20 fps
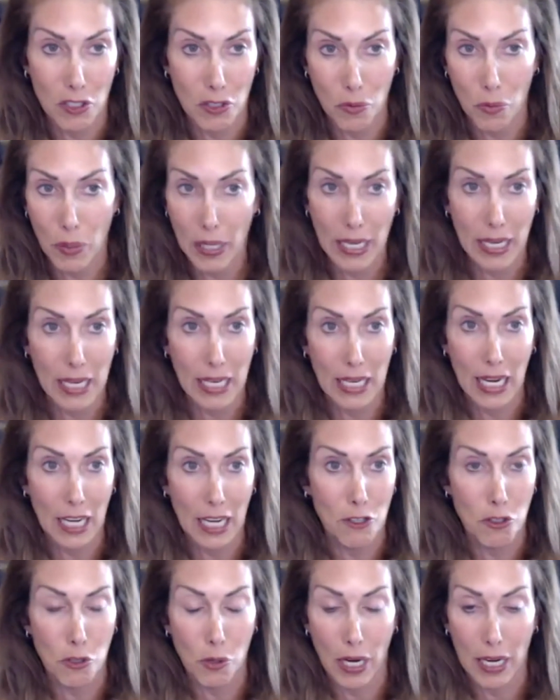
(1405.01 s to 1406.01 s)
a week and I
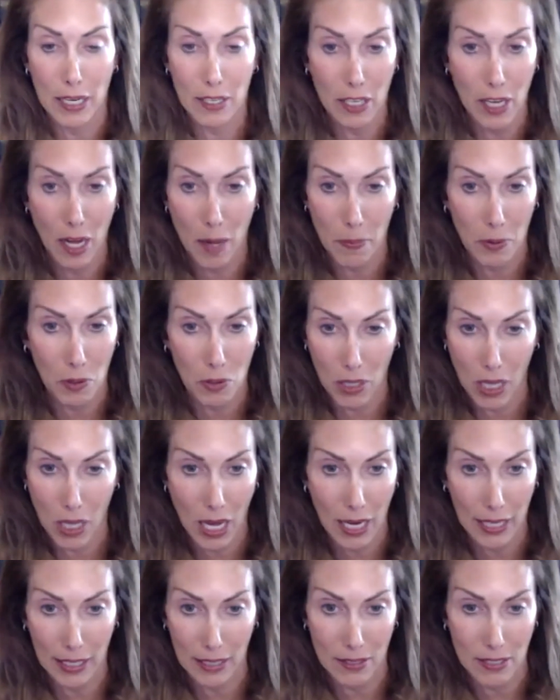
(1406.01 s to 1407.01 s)
train a couple
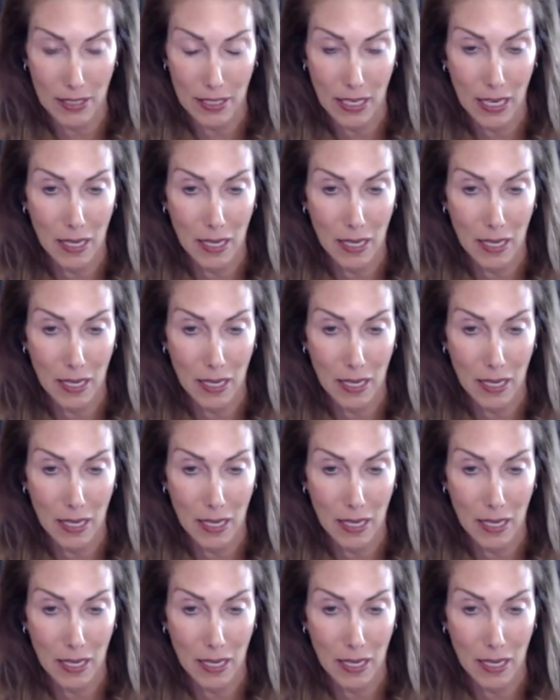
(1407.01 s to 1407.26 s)
clients.